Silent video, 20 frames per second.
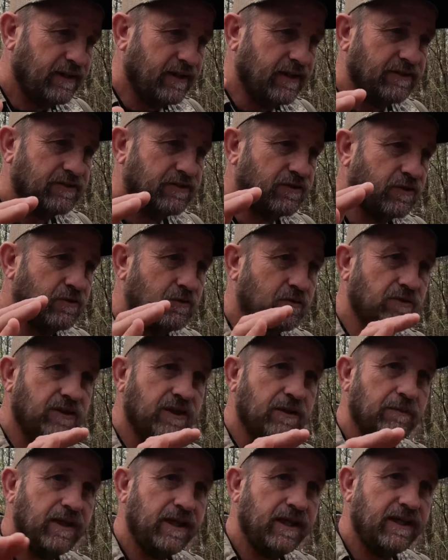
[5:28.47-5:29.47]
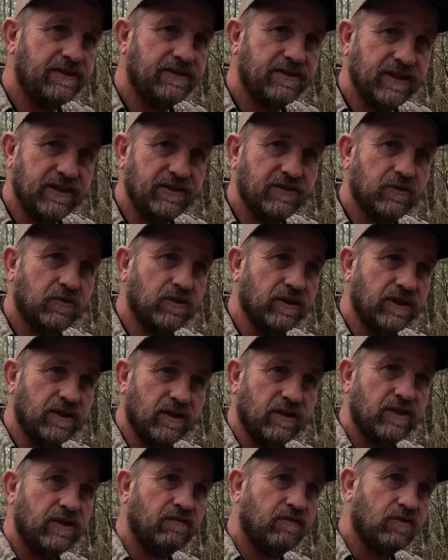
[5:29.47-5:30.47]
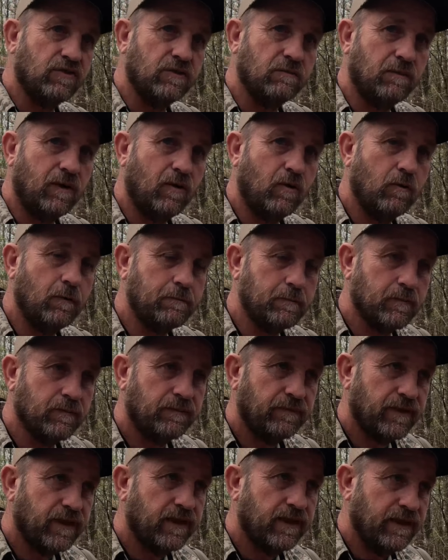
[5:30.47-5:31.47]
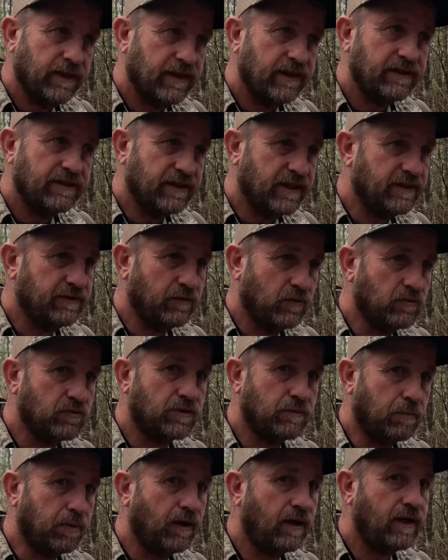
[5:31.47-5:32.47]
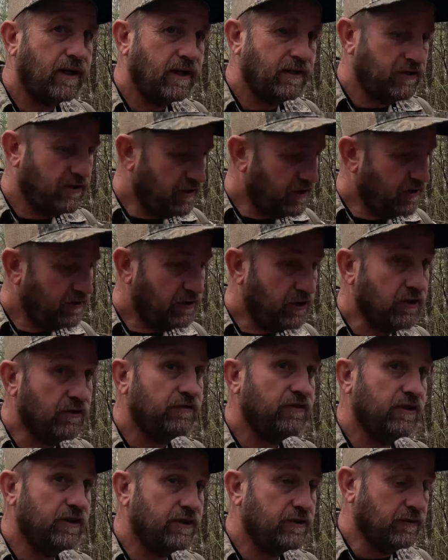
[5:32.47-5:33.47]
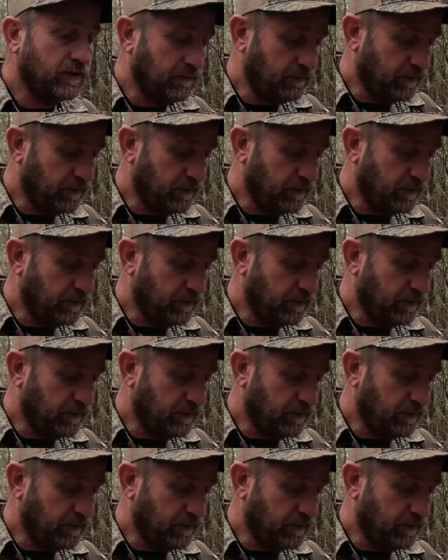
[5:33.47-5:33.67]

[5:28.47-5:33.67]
gets through with them hens and he's looking for some more, he wants to play, and you can get good footage with